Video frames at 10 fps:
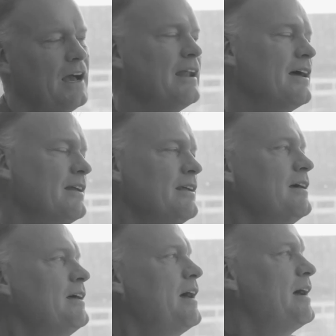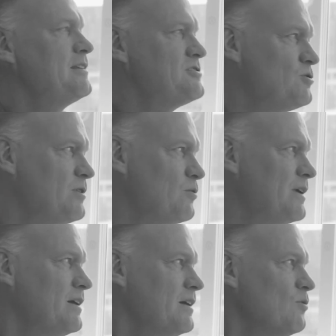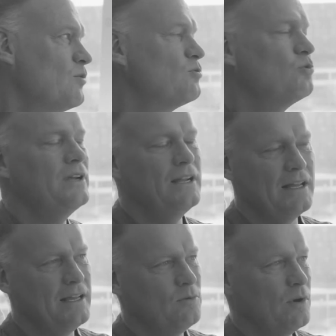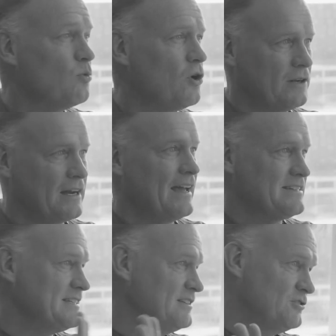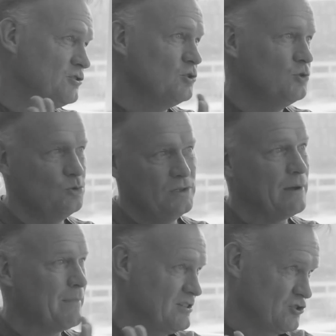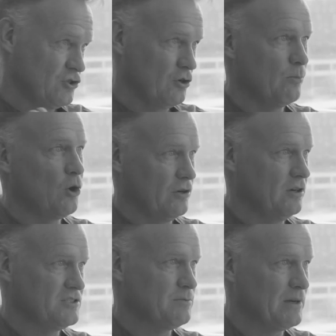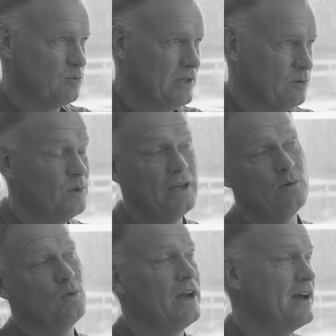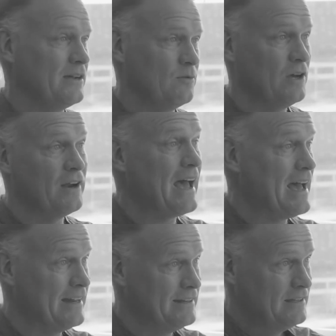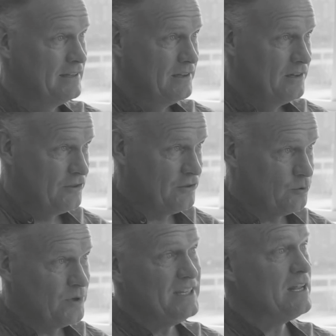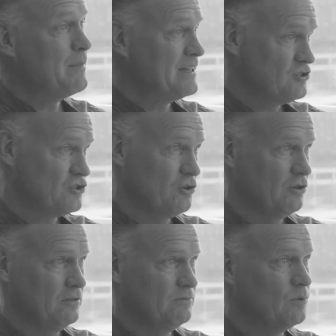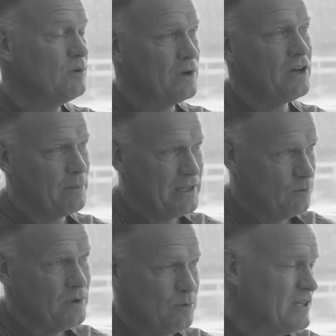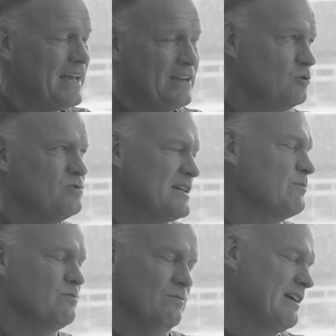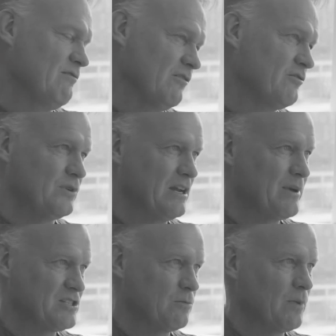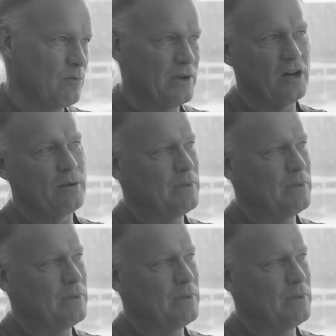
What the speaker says: and I understood that we're world class in 2-dimensional models, but we're gonna add 3-dimensional. We can do some level of 3-dimensional, but we